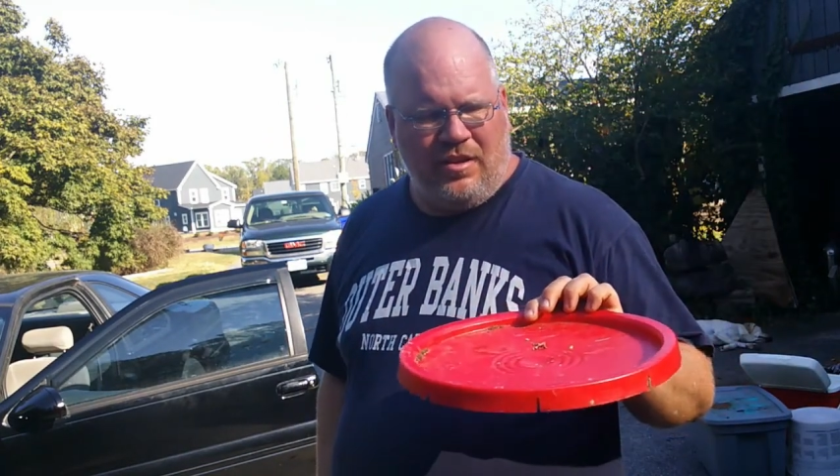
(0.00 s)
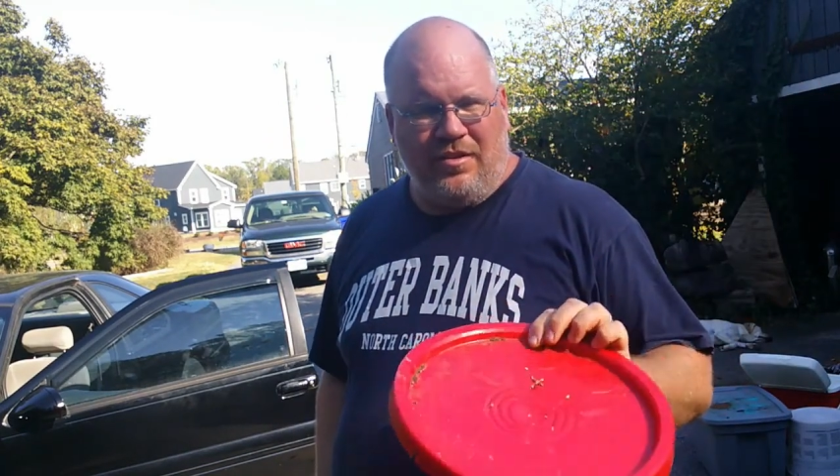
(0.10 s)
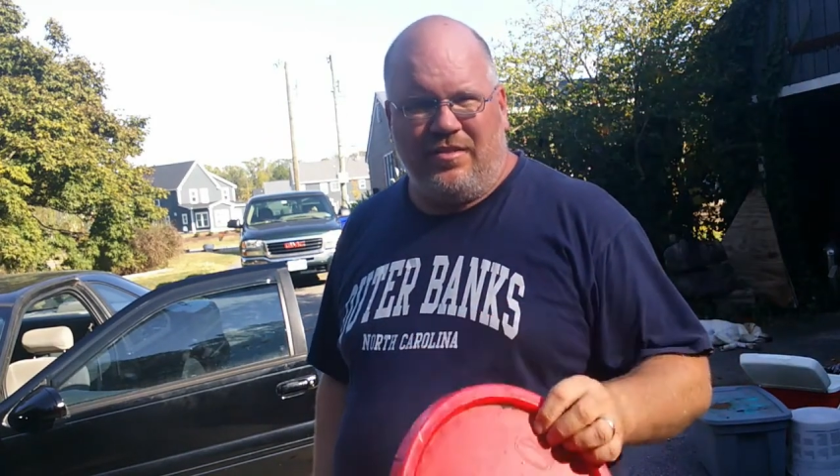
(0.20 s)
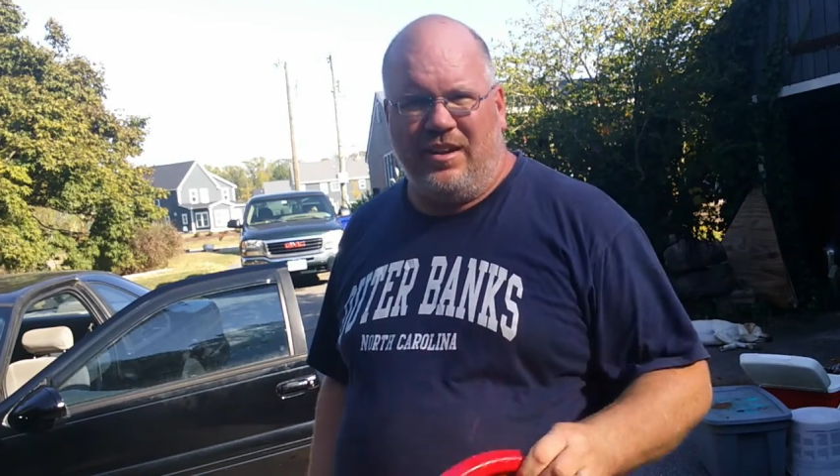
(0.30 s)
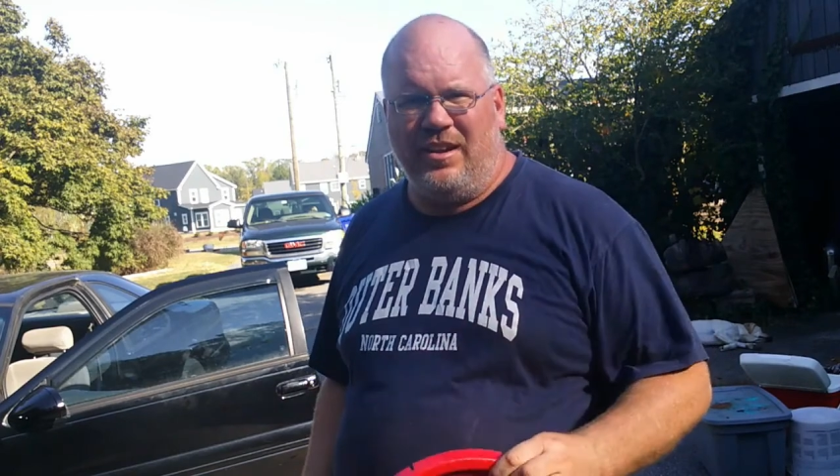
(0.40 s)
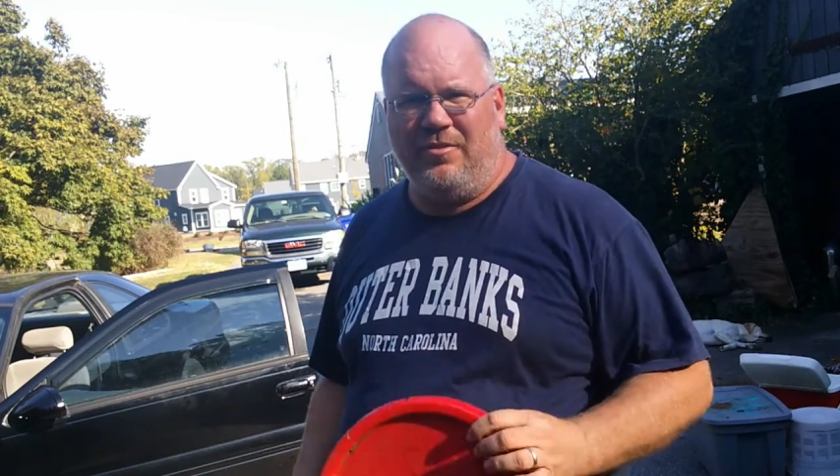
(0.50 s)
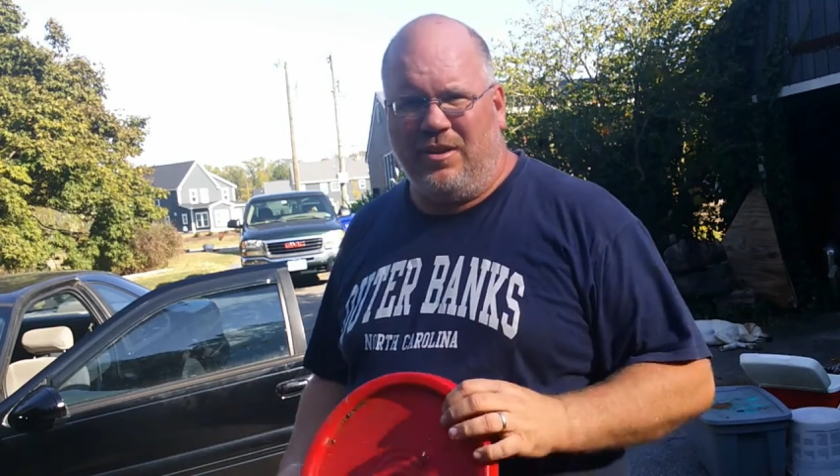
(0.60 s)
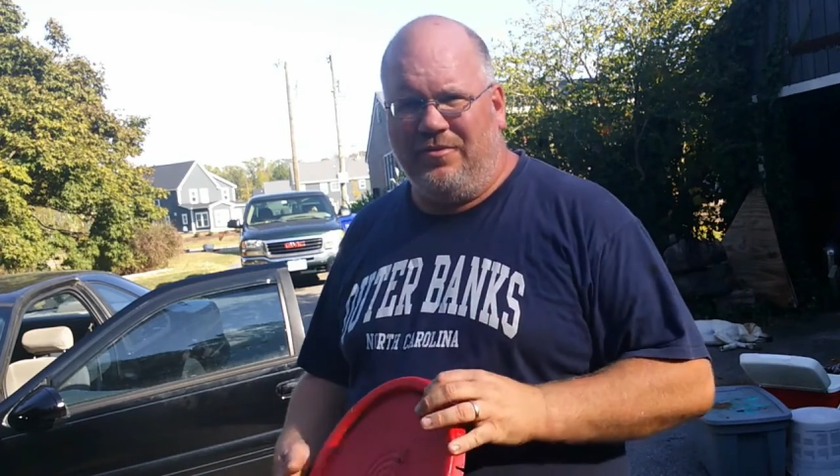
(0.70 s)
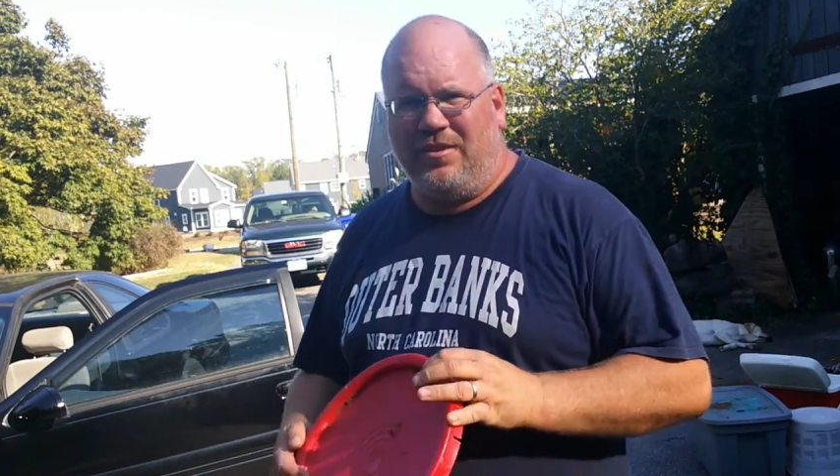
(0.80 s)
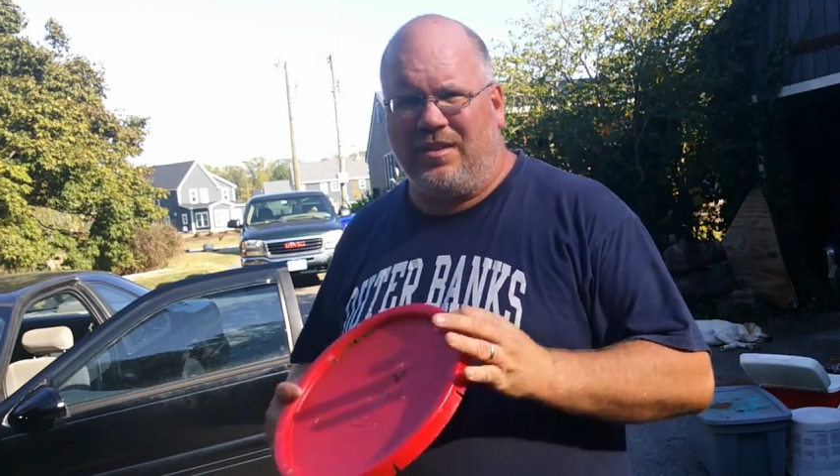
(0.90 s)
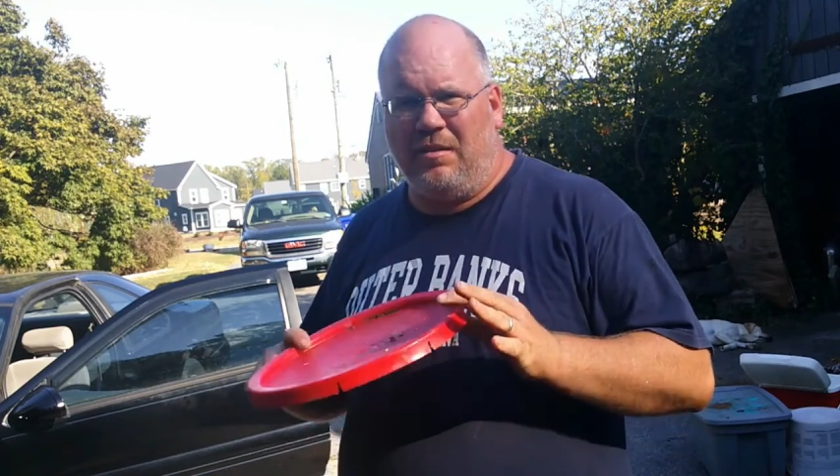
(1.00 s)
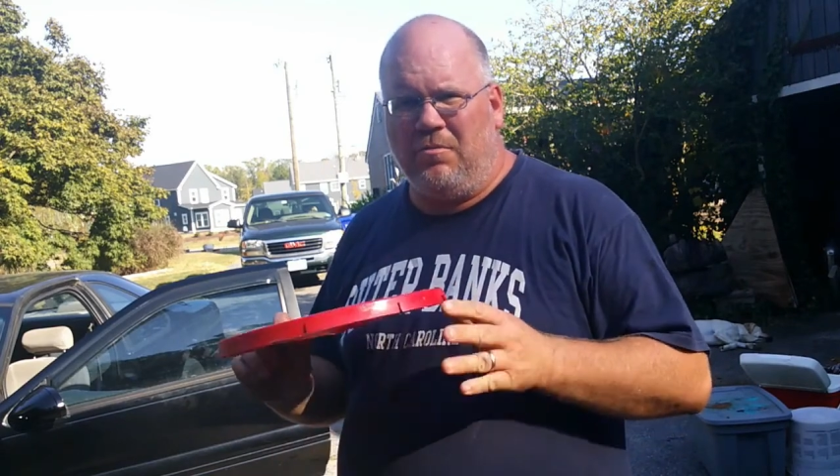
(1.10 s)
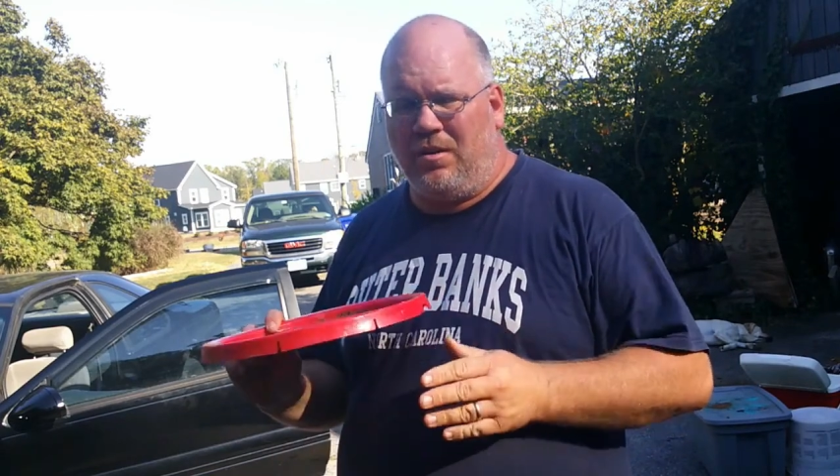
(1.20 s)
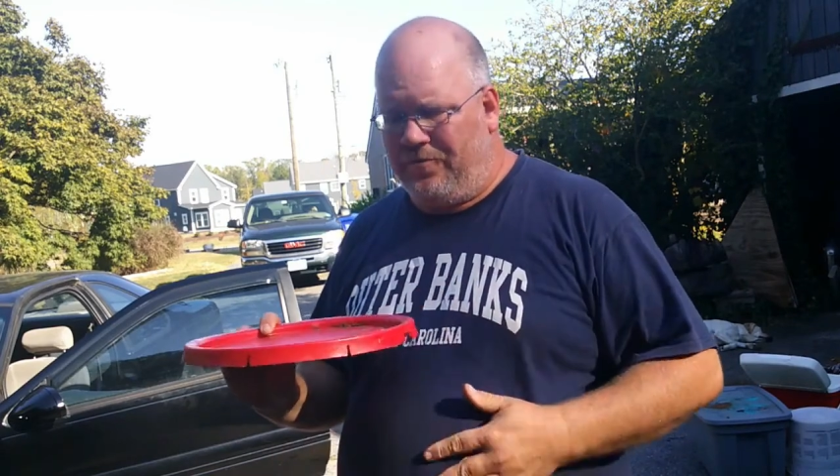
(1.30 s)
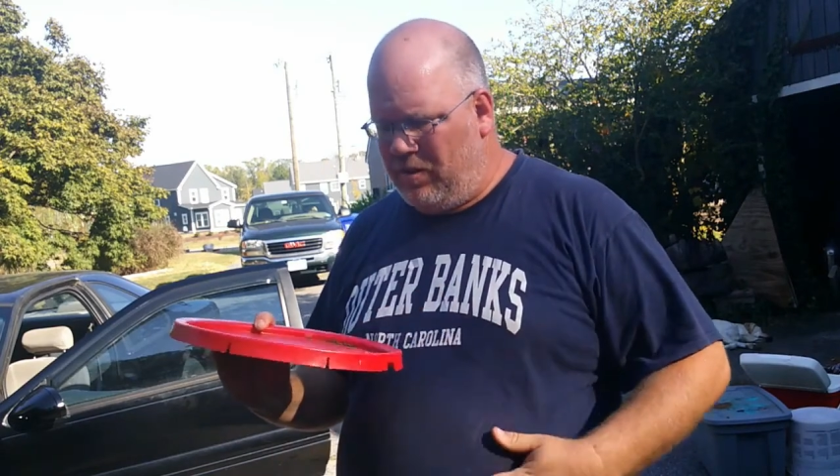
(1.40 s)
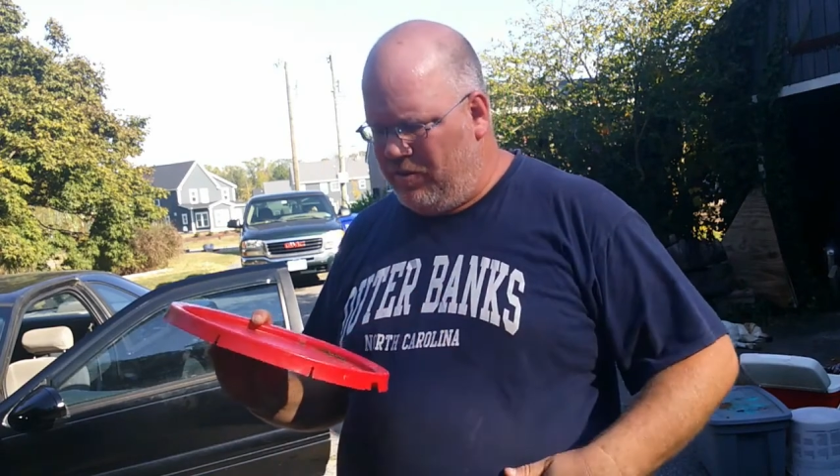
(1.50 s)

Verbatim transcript: So anyway, this came off a